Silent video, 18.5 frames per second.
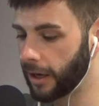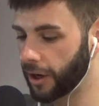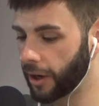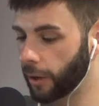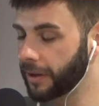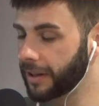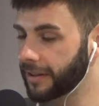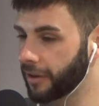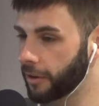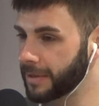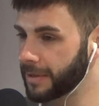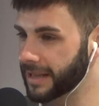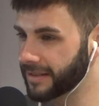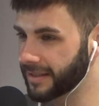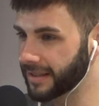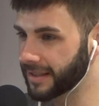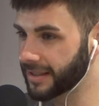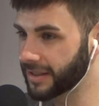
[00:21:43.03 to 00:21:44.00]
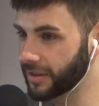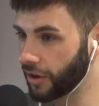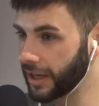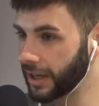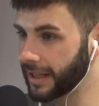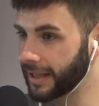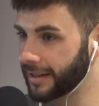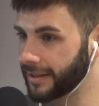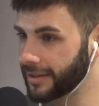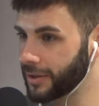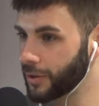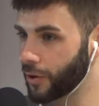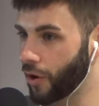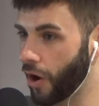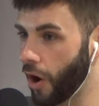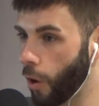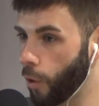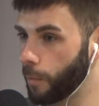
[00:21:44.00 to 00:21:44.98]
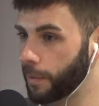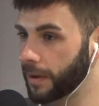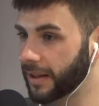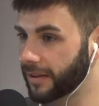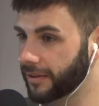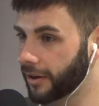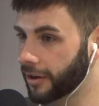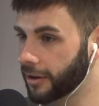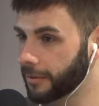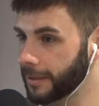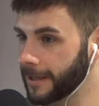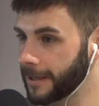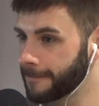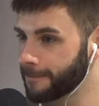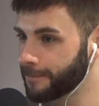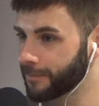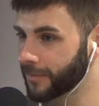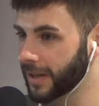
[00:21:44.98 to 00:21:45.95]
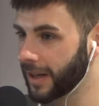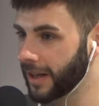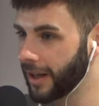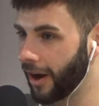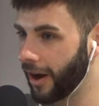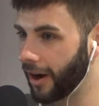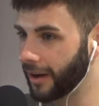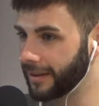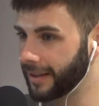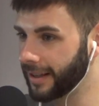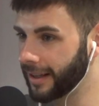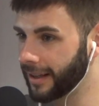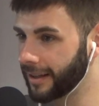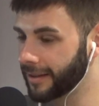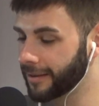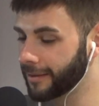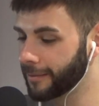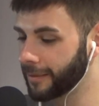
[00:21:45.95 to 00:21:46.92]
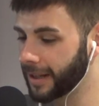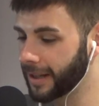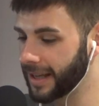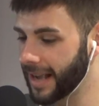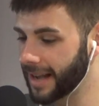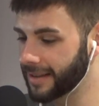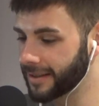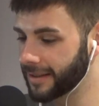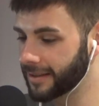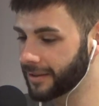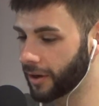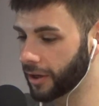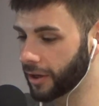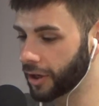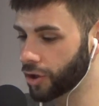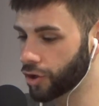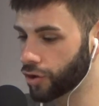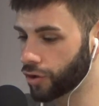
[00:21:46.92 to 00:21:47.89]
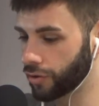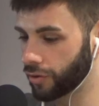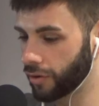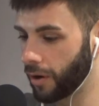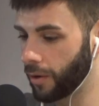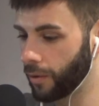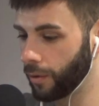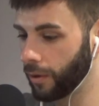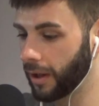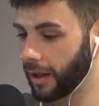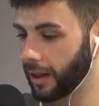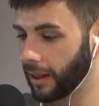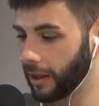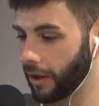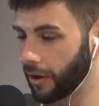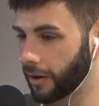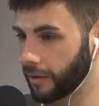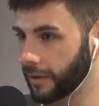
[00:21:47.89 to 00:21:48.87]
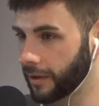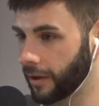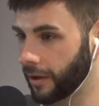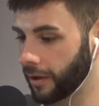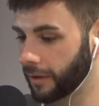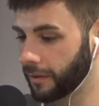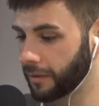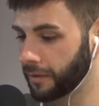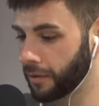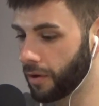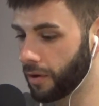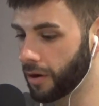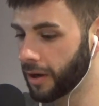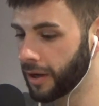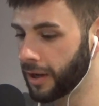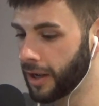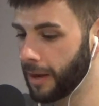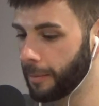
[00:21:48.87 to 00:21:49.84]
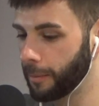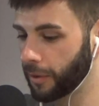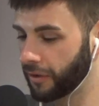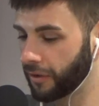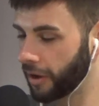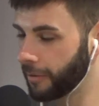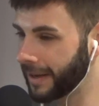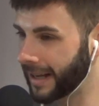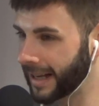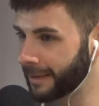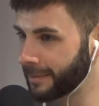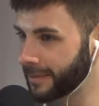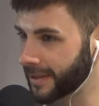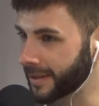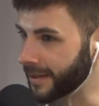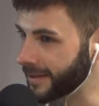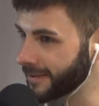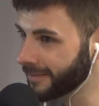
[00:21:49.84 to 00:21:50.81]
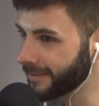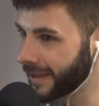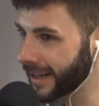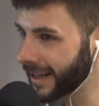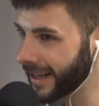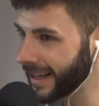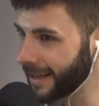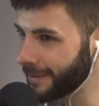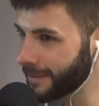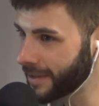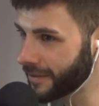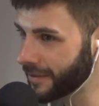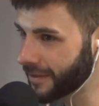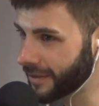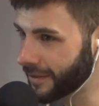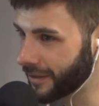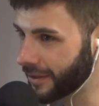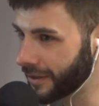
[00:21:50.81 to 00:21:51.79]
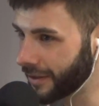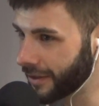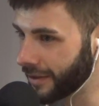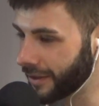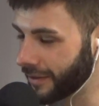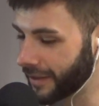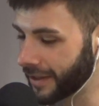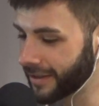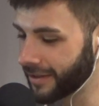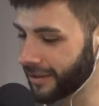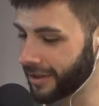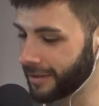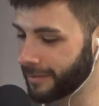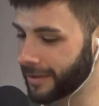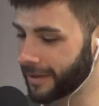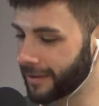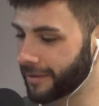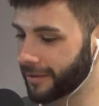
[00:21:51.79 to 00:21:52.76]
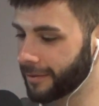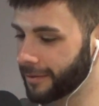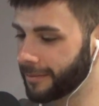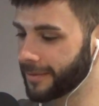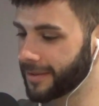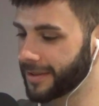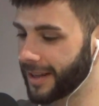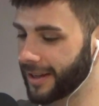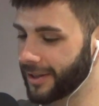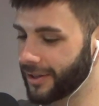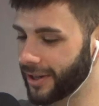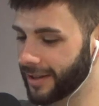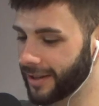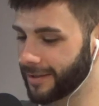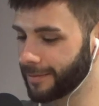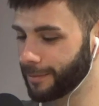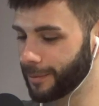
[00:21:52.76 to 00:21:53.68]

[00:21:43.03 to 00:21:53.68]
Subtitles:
I don't think it's going to be as exciting as you're hoping it's going to be. I think Chiesa is going to control a lot of it on the floor, but there's going to be glimpses of excitement from Sanchez.